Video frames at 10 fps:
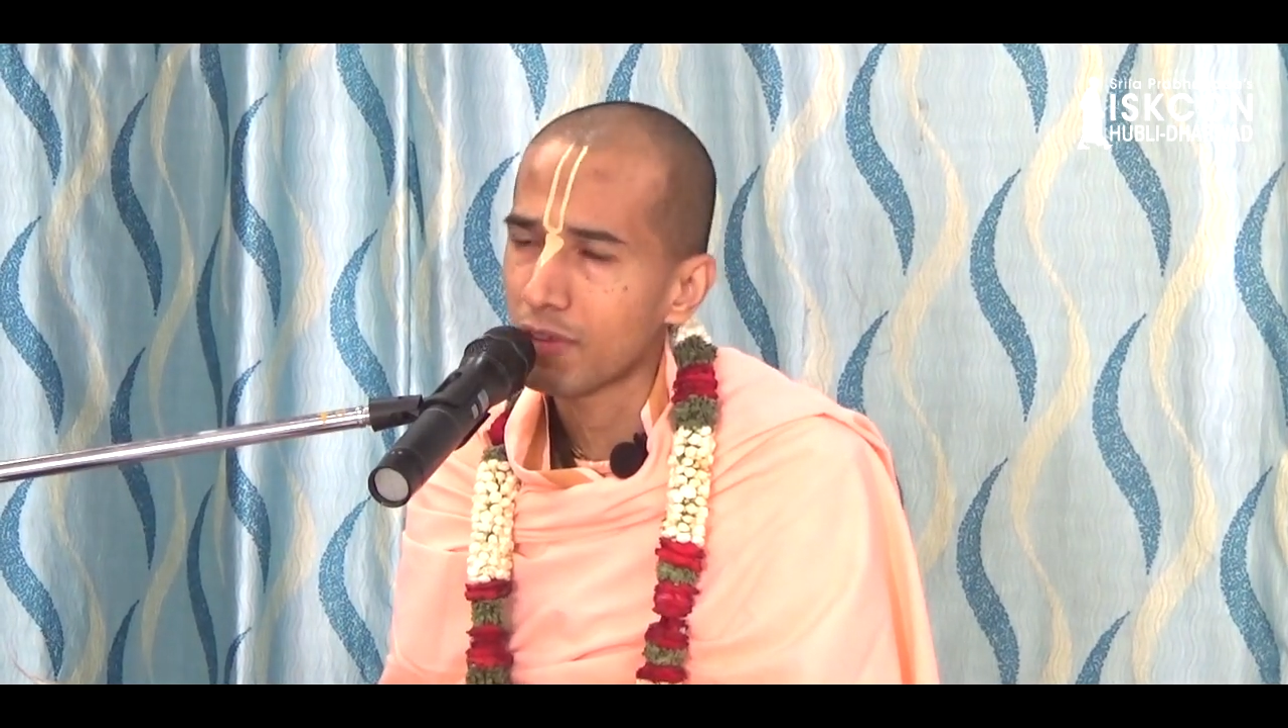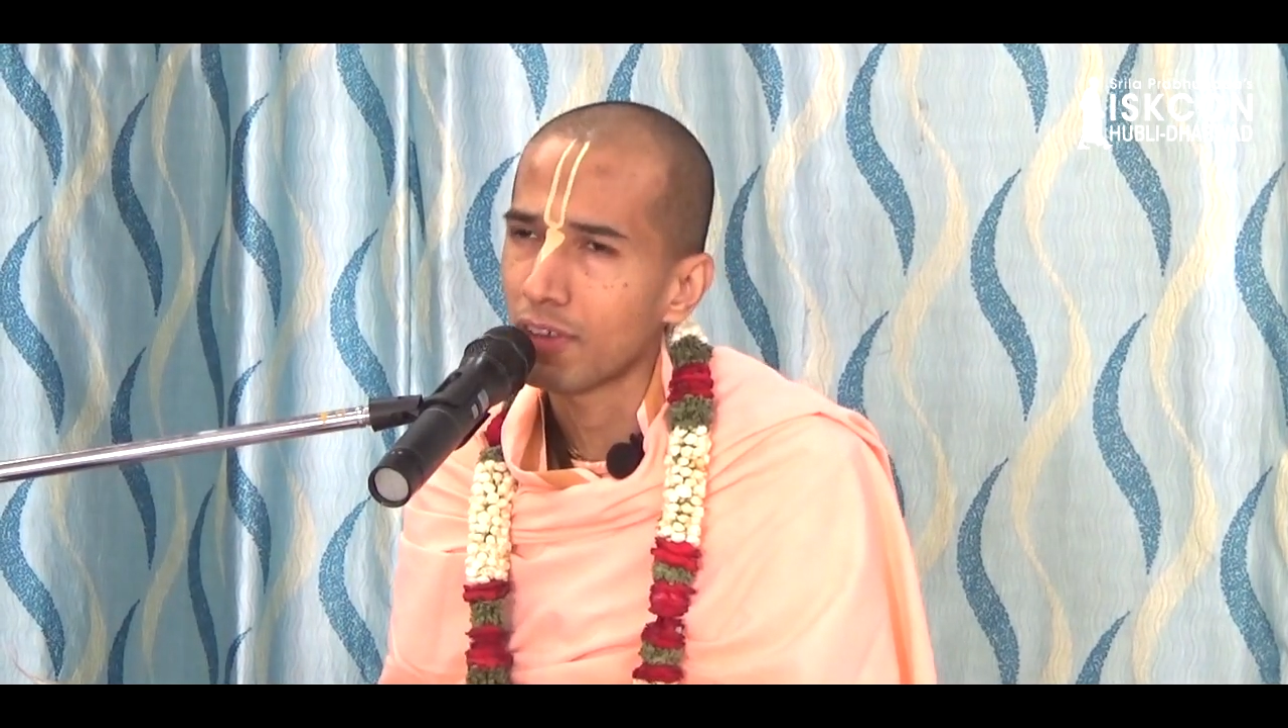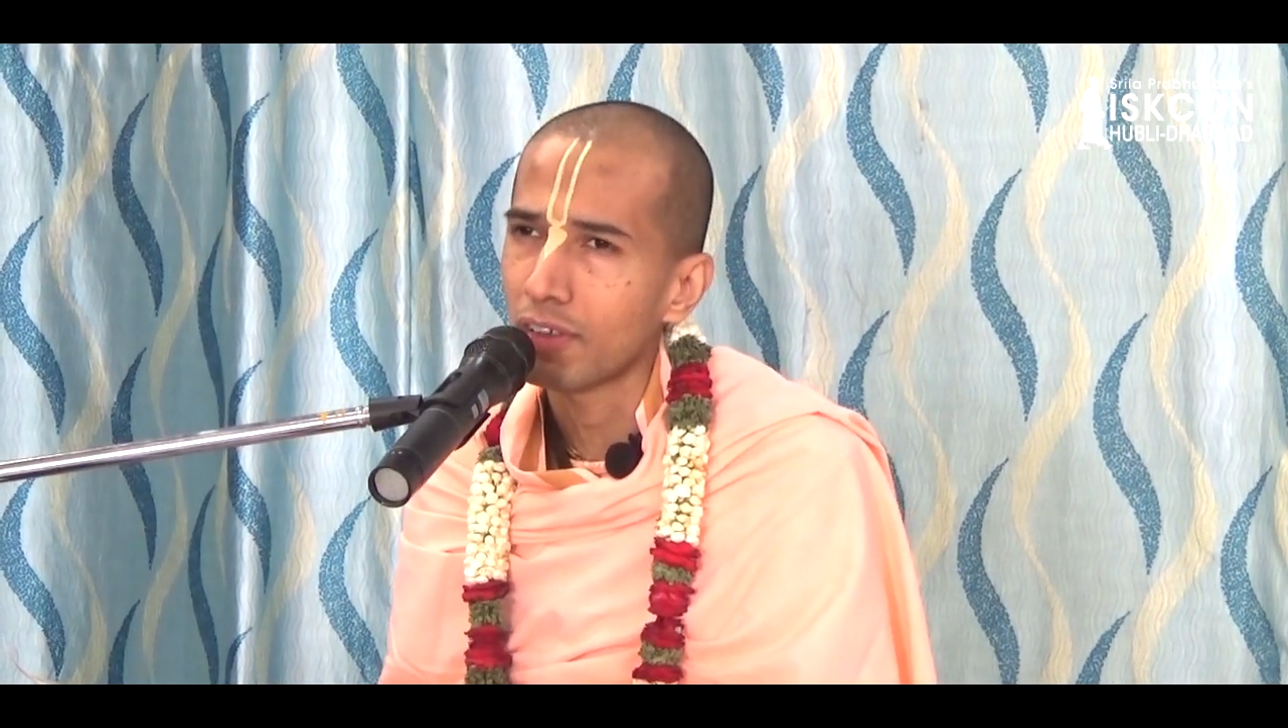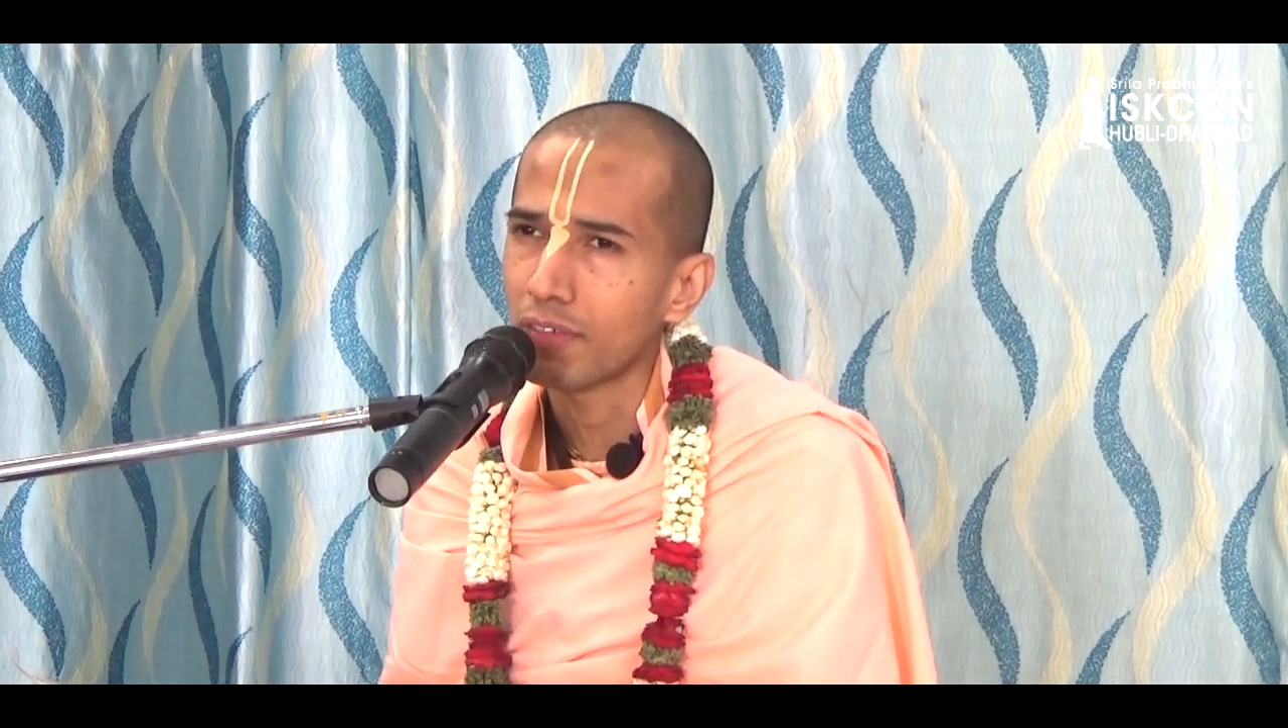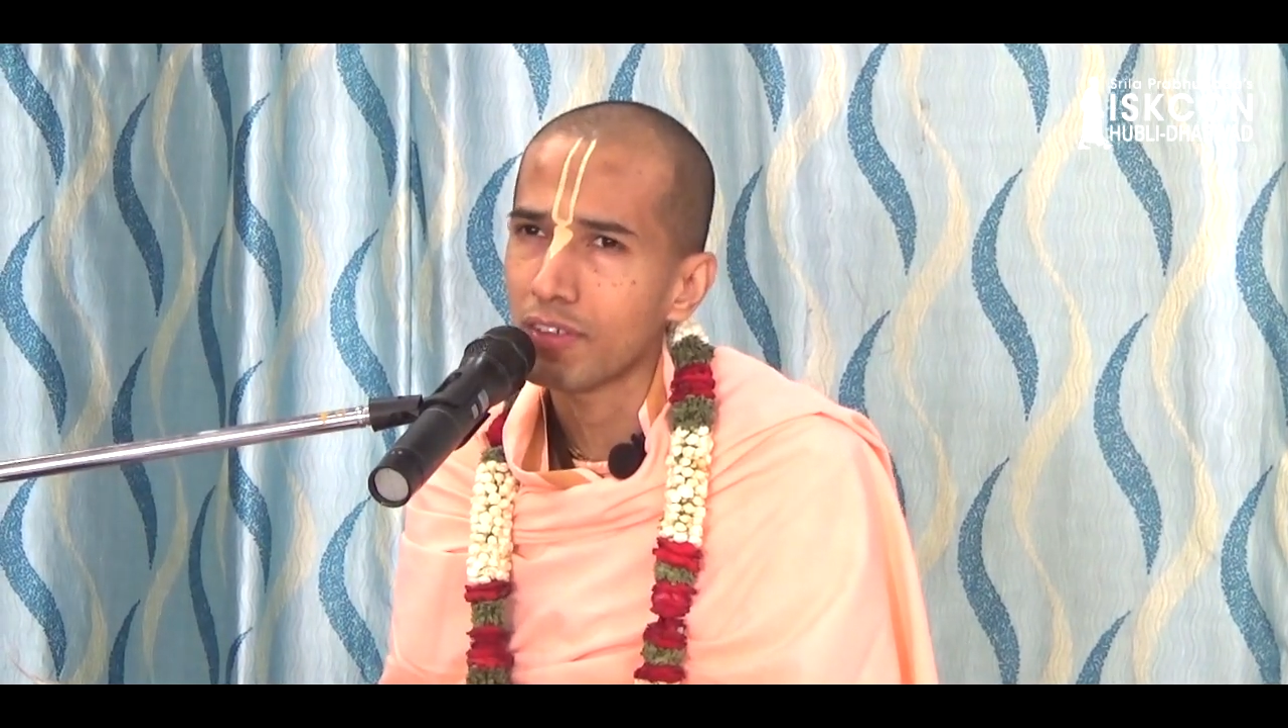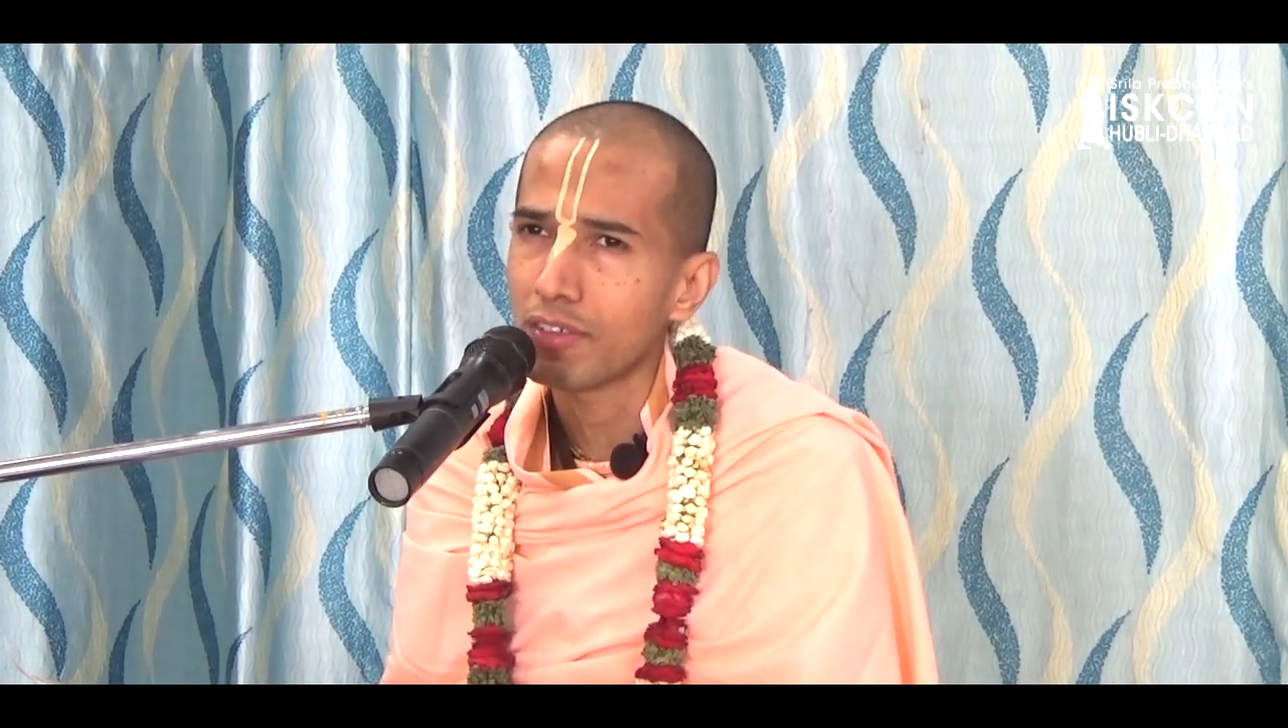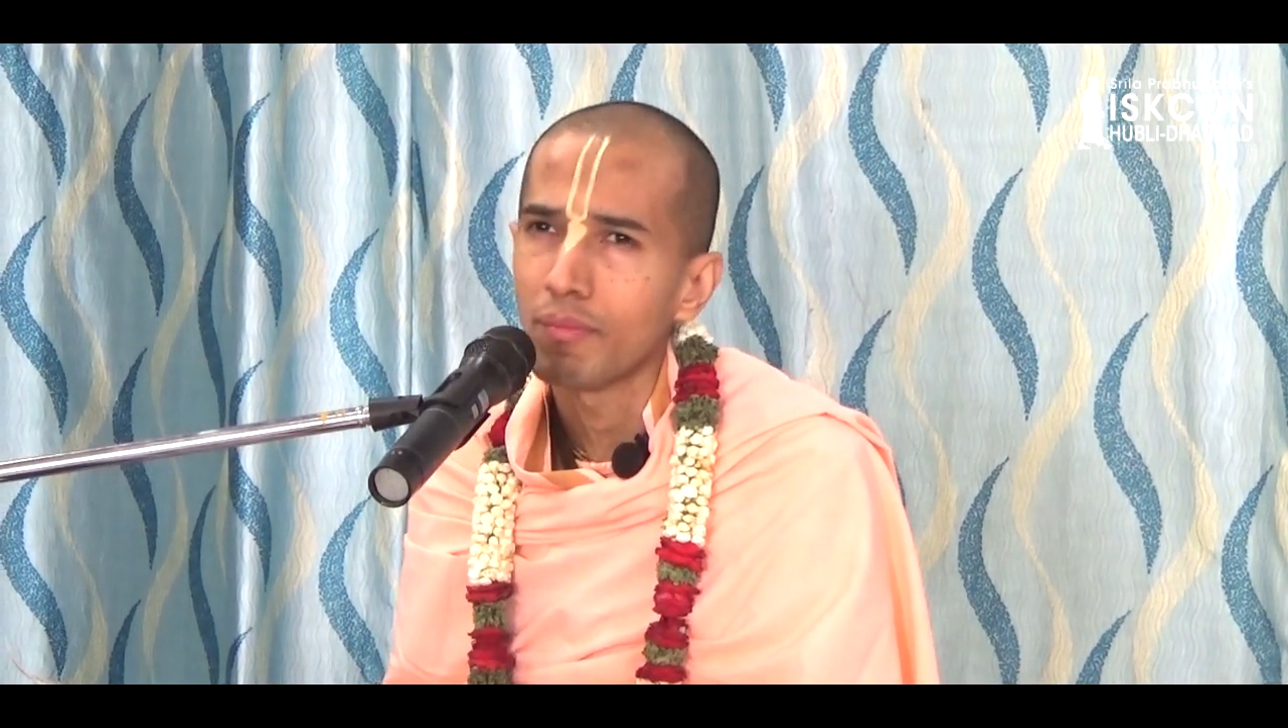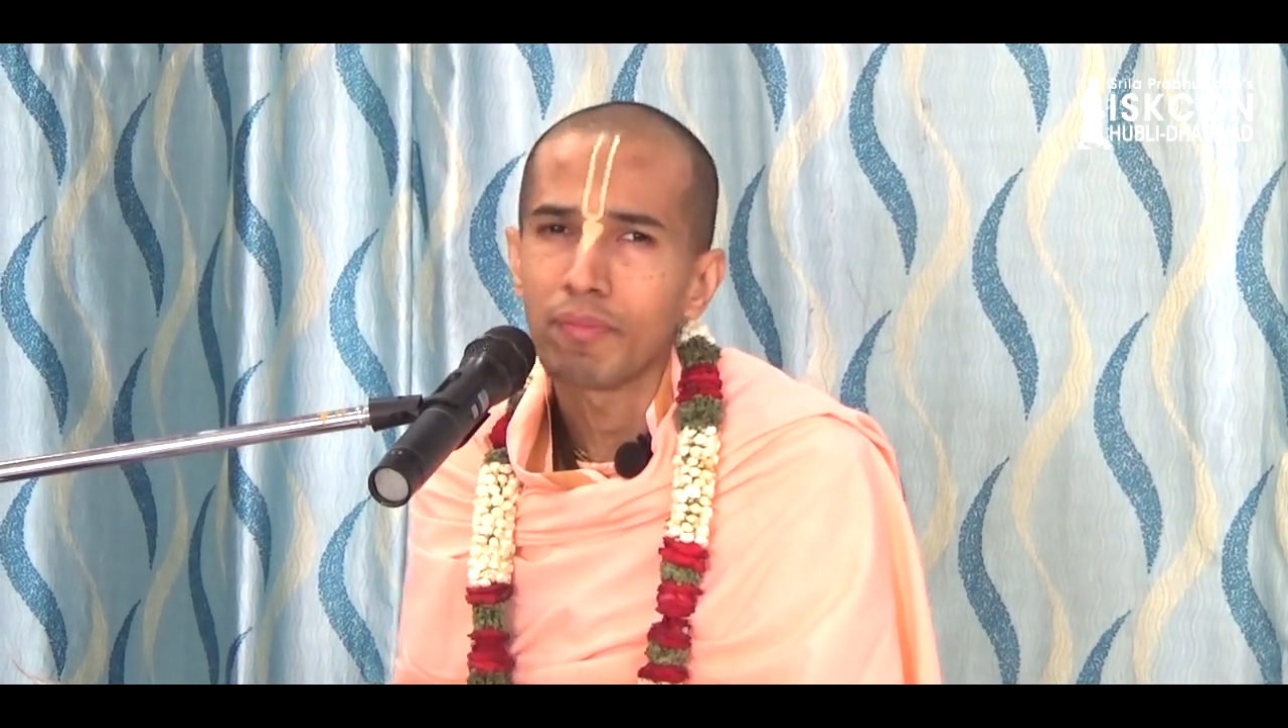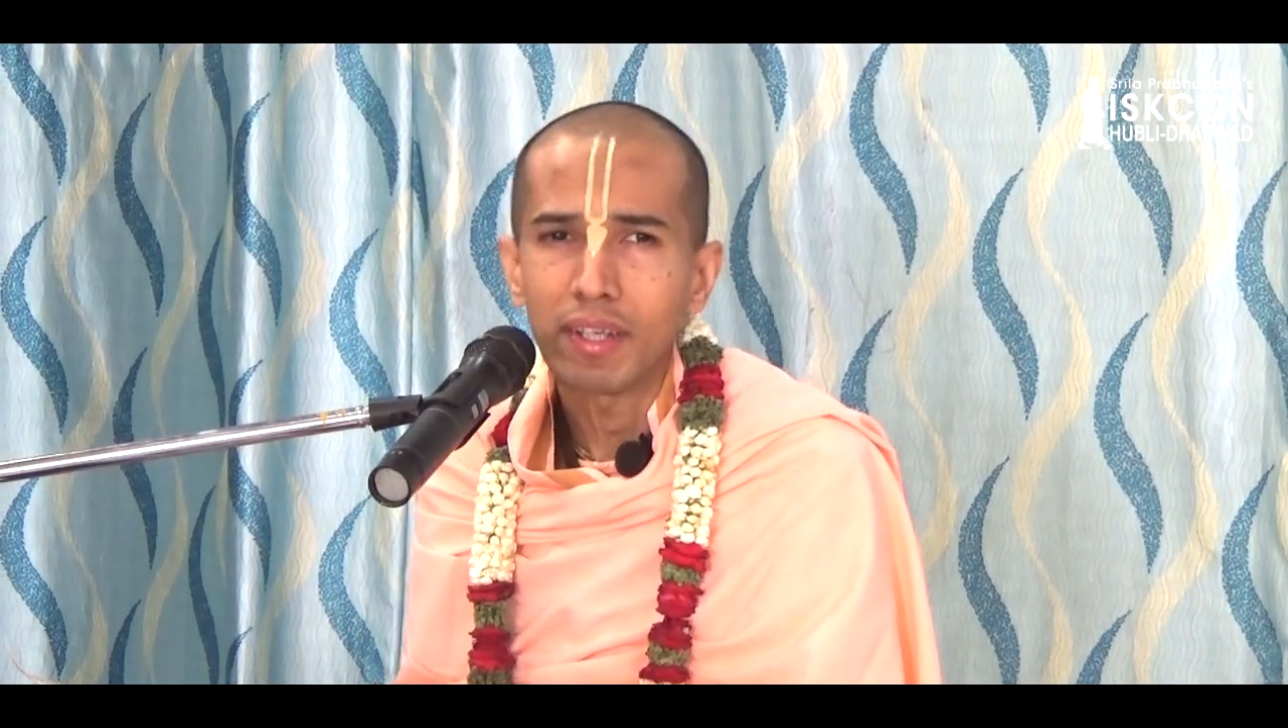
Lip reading: service